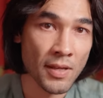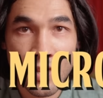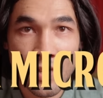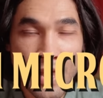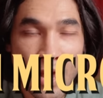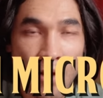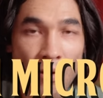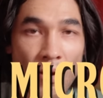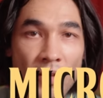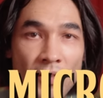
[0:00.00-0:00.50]

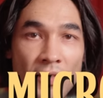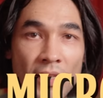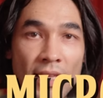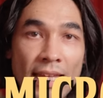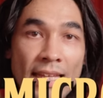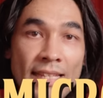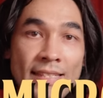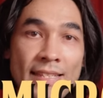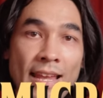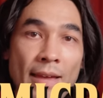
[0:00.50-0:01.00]
Now onto the
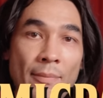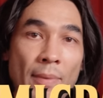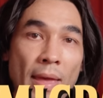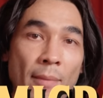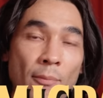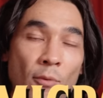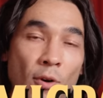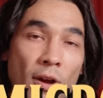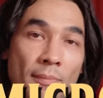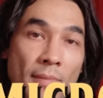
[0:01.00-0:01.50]
ECM
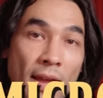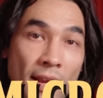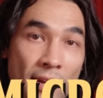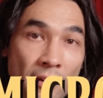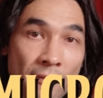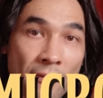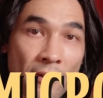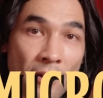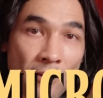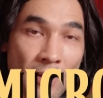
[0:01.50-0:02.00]
M1
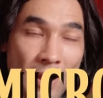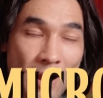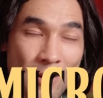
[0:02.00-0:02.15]
microphone.